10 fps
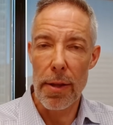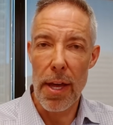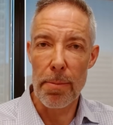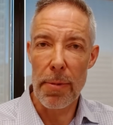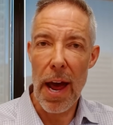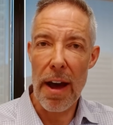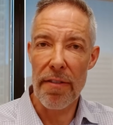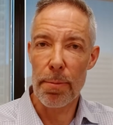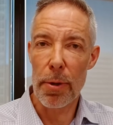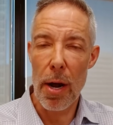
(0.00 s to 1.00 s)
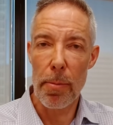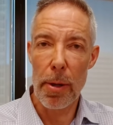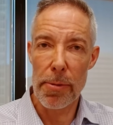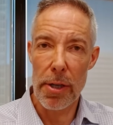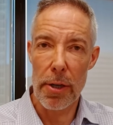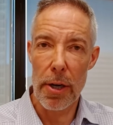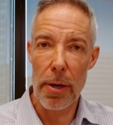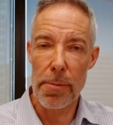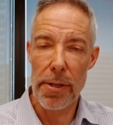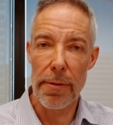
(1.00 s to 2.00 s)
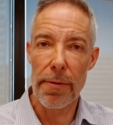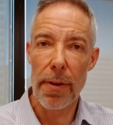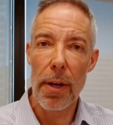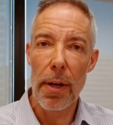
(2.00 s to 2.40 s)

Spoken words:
them to have problems in terms of